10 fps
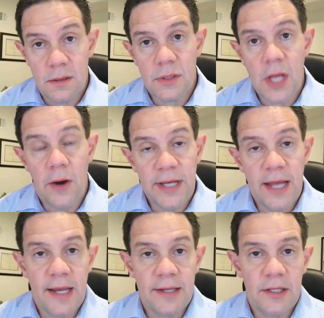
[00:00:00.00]
No, and,
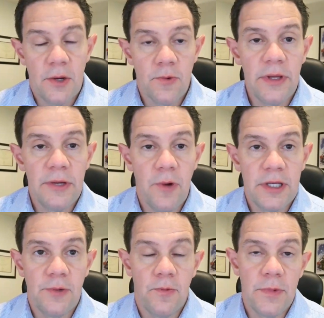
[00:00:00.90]
and and you know, really, what
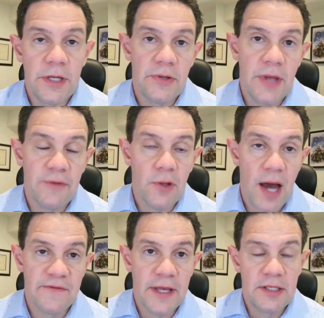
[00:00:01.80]
you you know, you have a
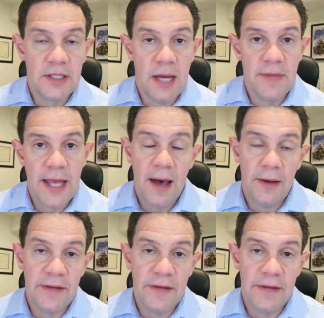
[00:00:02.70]
lot of kids coming out,